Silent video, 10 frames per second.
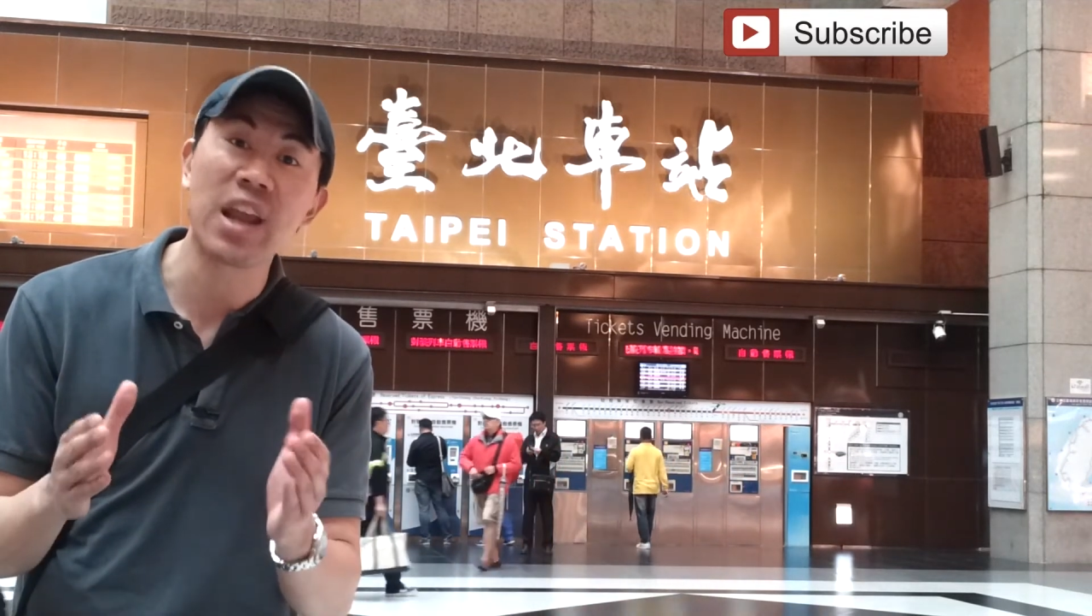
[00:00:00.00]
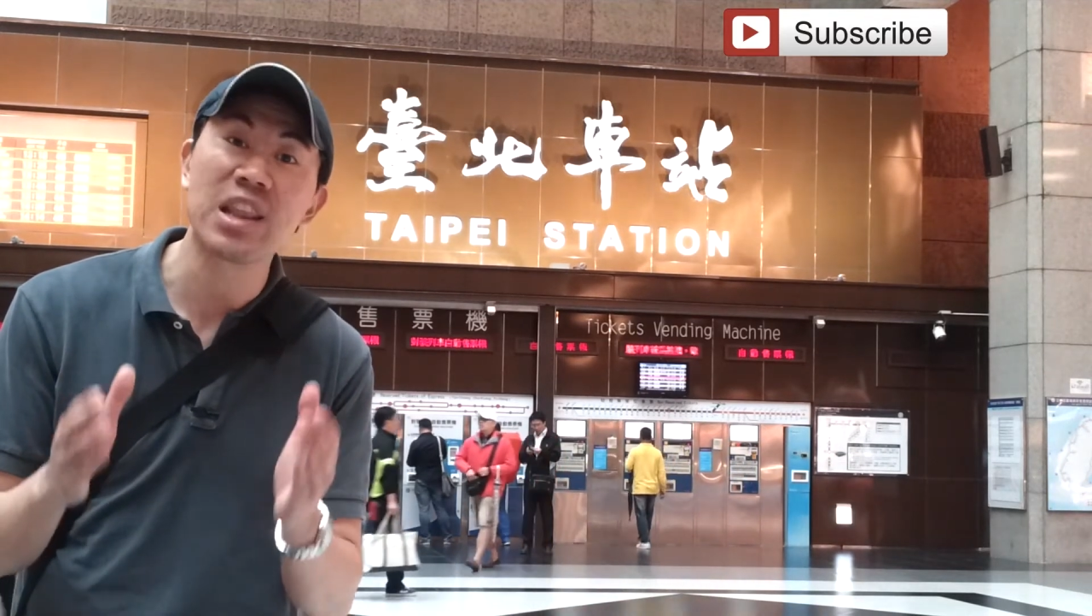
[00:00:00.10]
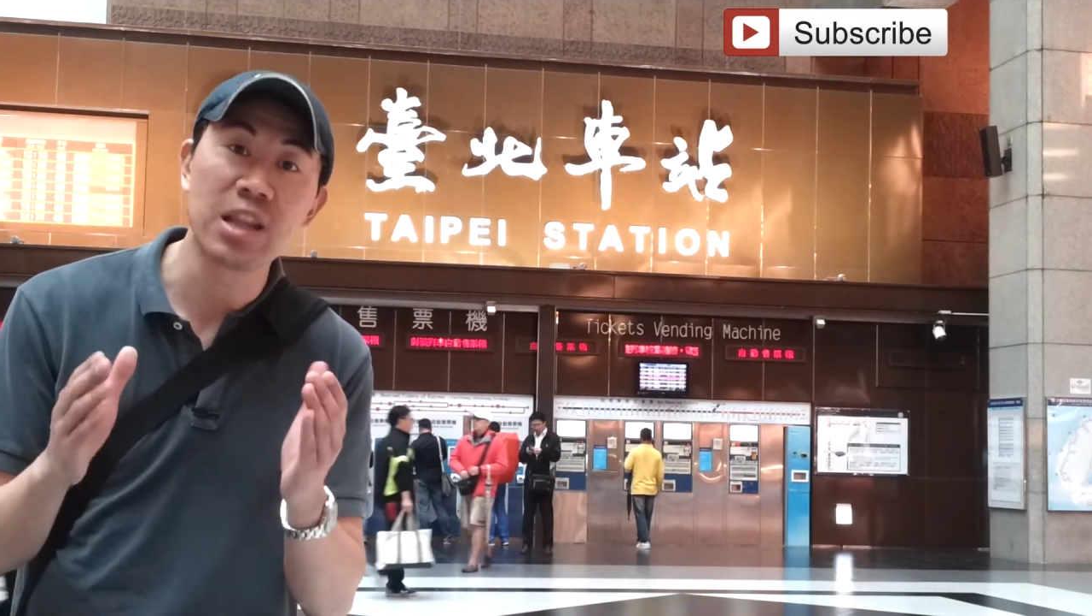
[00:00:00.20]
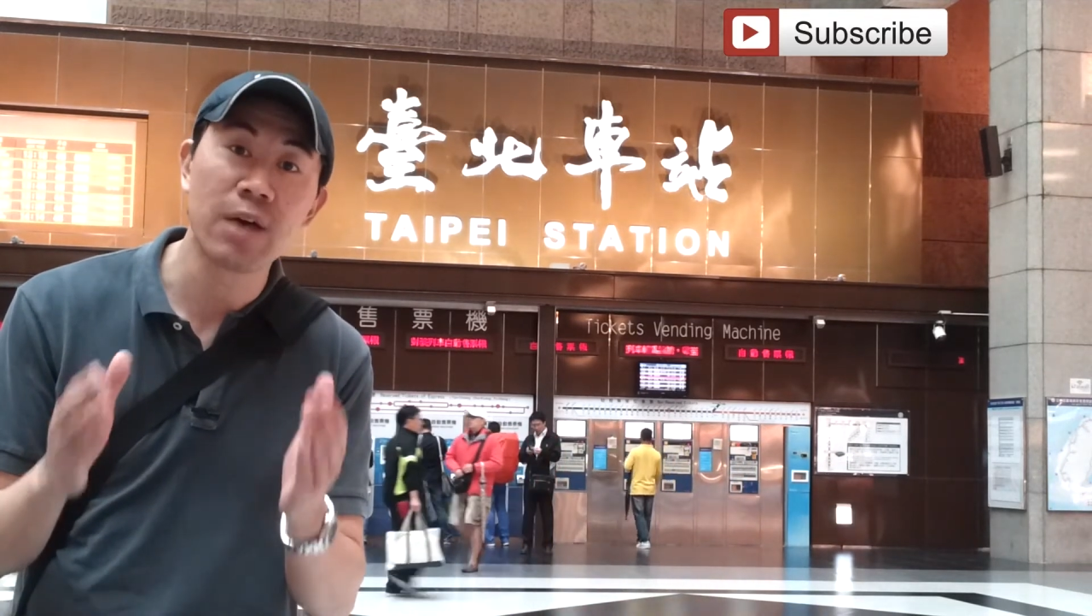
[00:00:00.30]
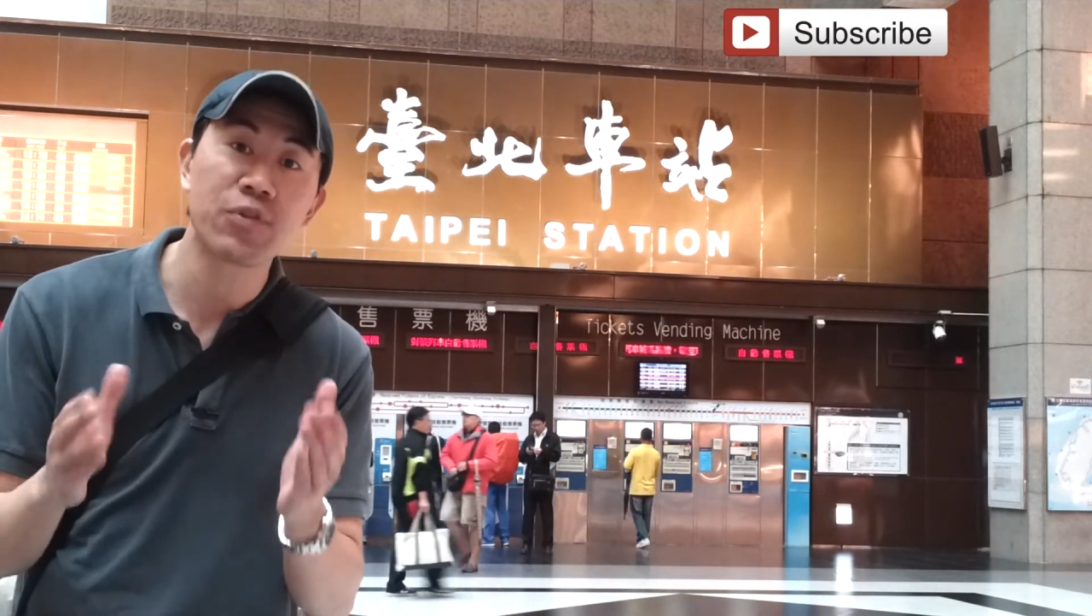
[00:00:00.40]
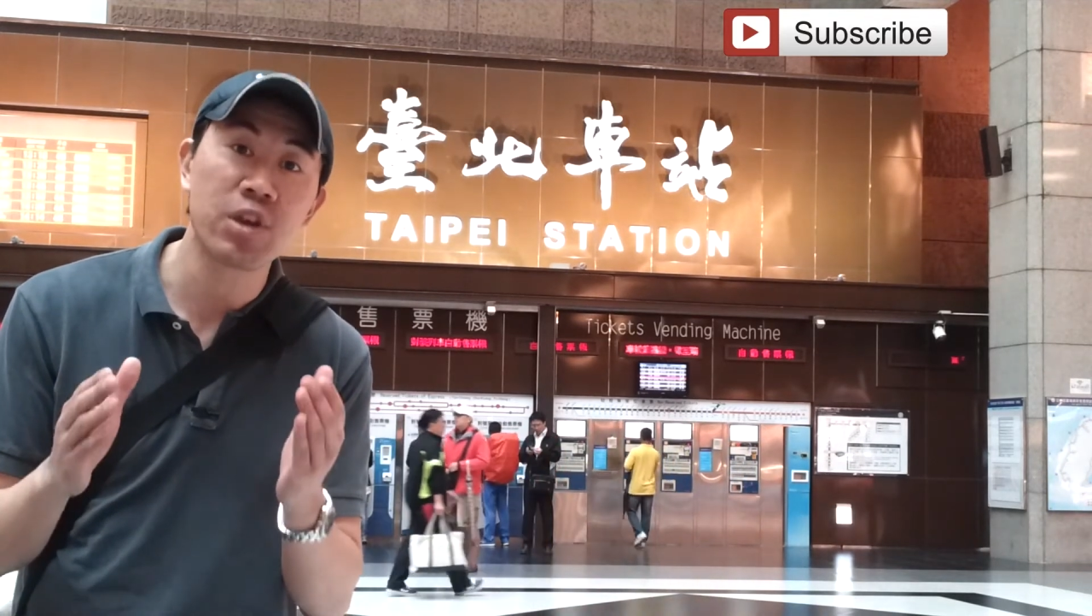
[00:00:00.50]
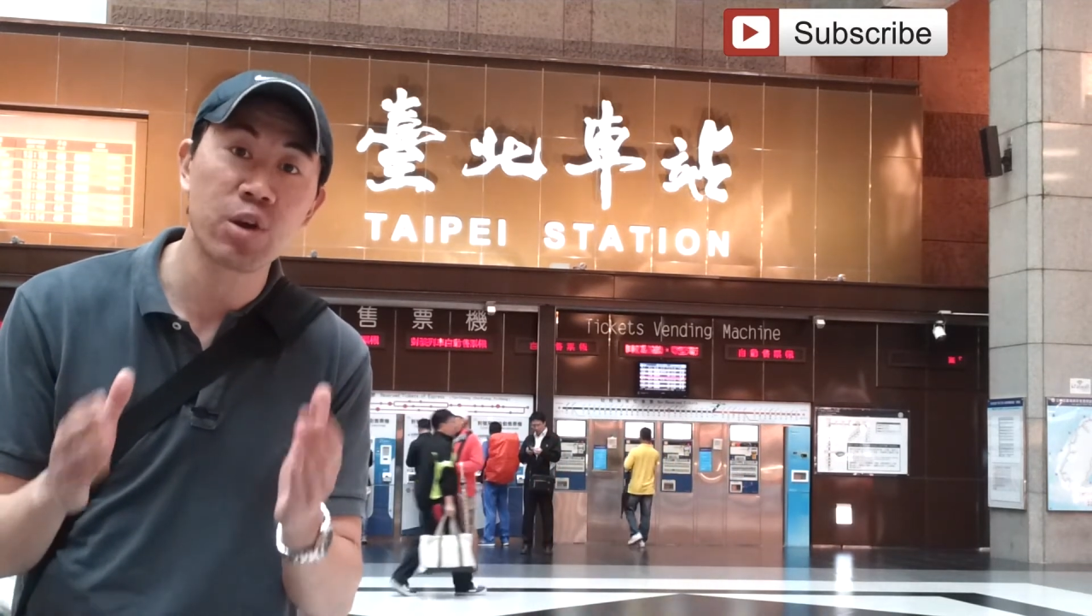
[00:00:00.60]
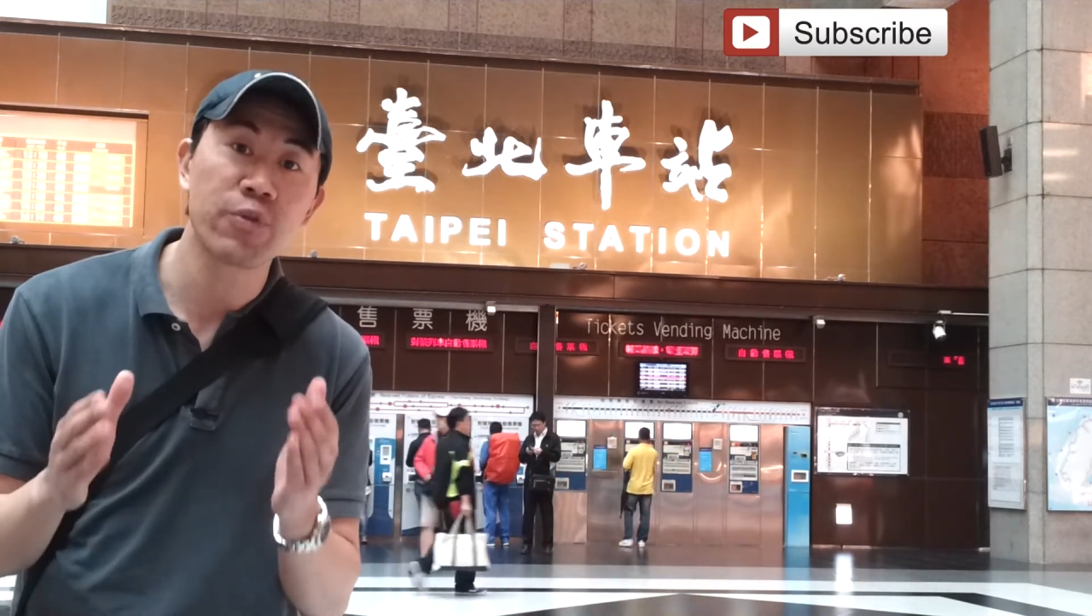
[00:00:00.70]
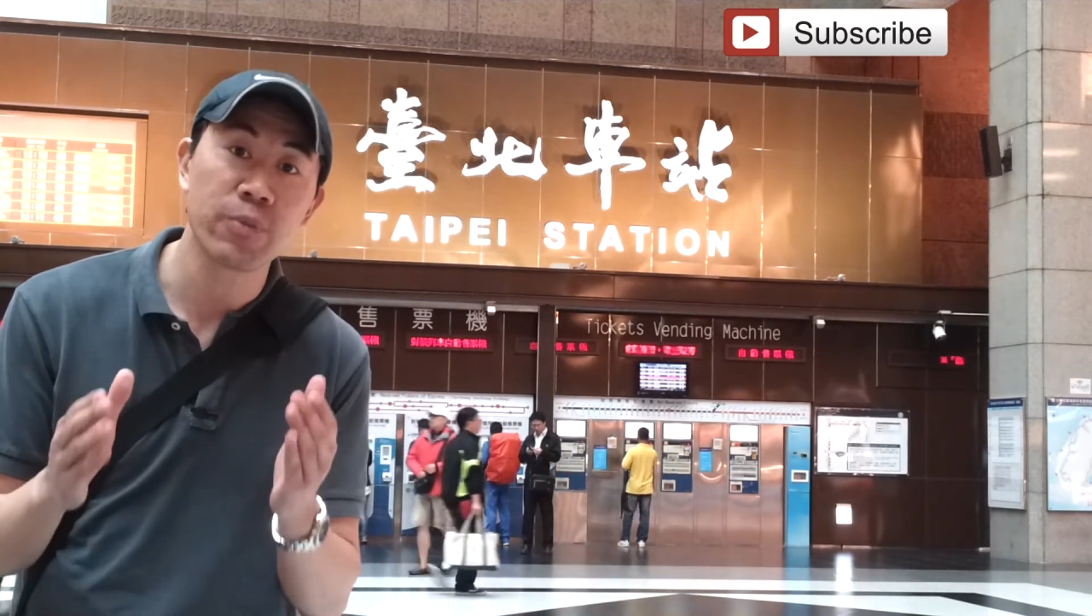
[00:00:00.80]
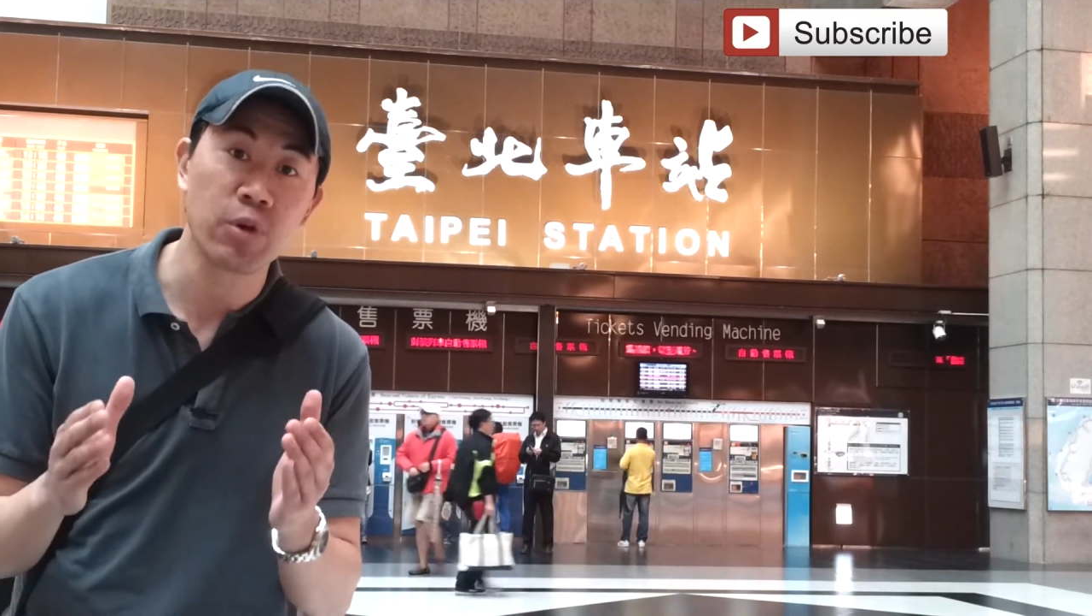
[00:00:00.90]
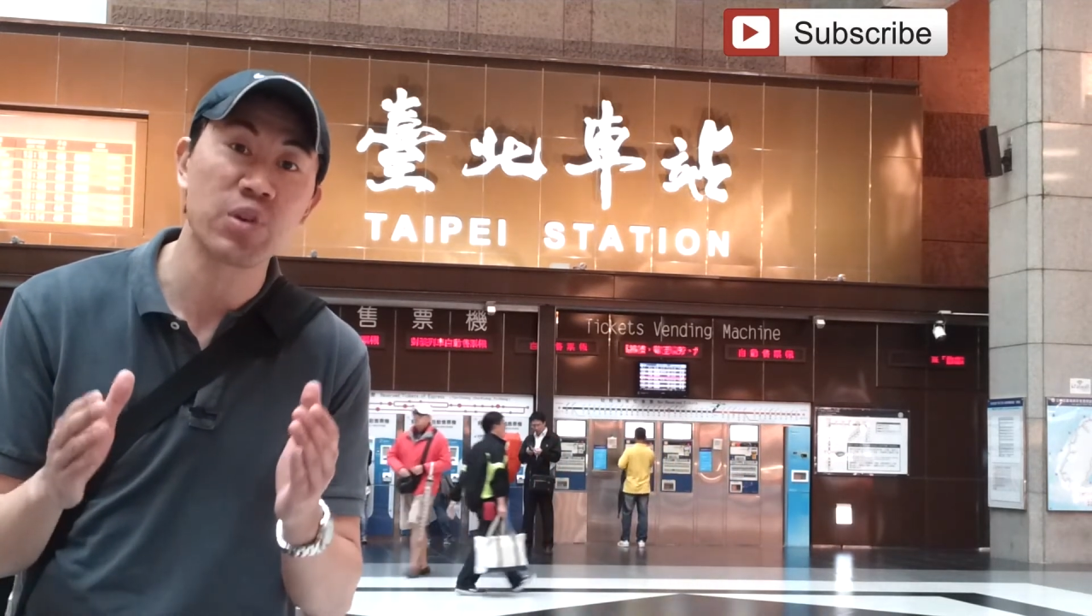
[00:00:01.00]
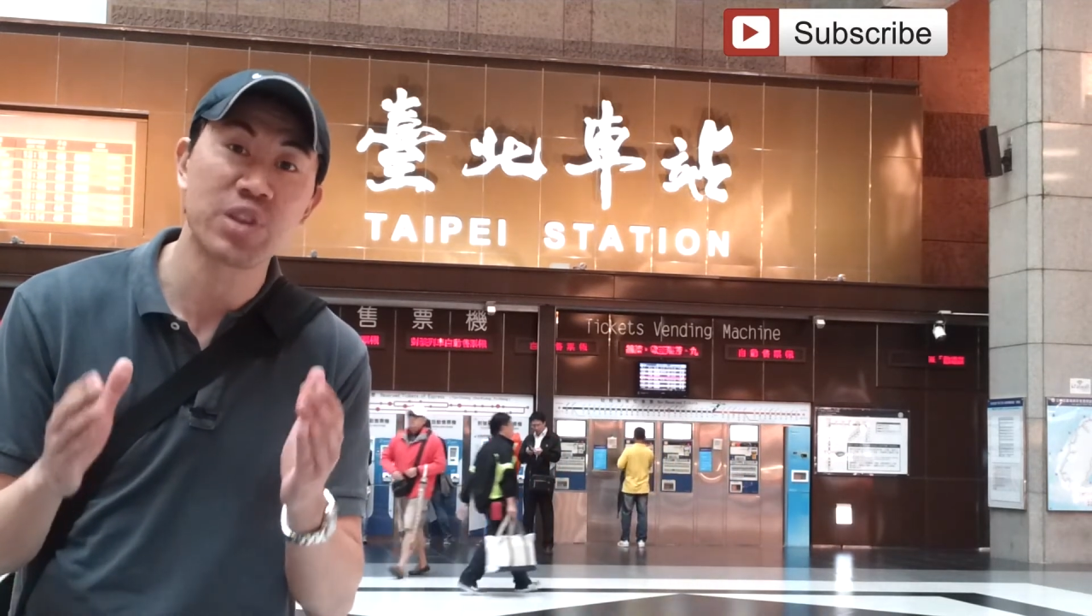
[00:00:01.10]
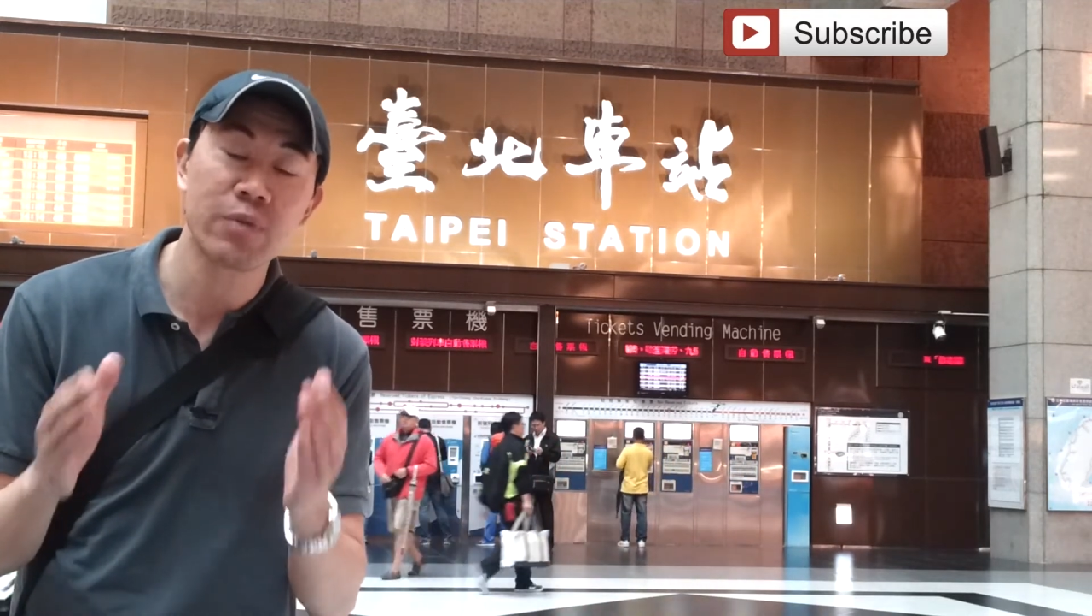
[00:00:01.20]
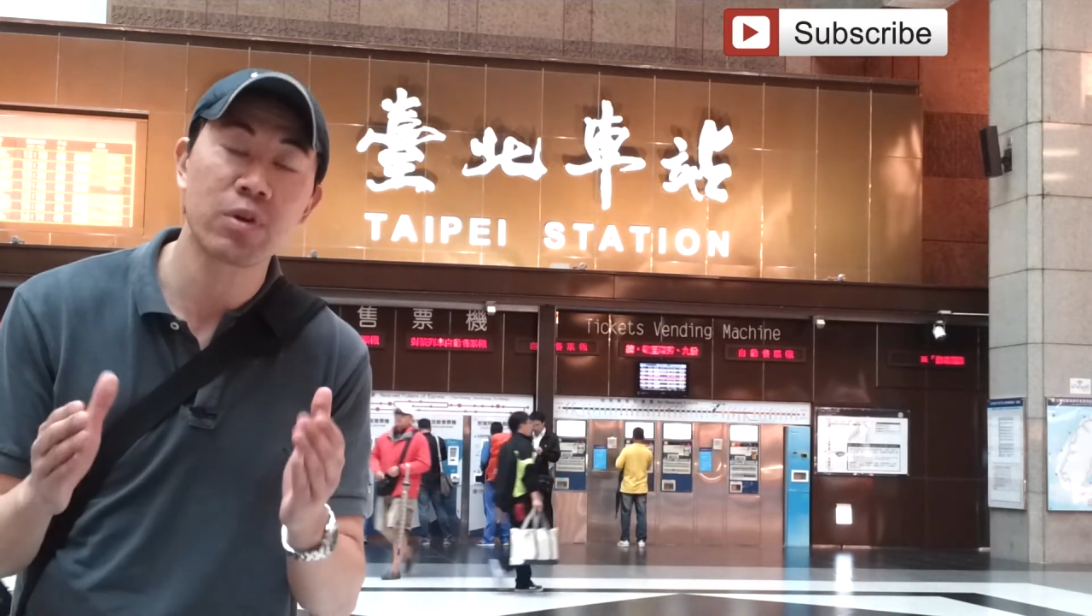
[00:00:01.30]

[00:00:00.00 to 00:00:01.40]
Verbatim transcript: I'd love to hear from you.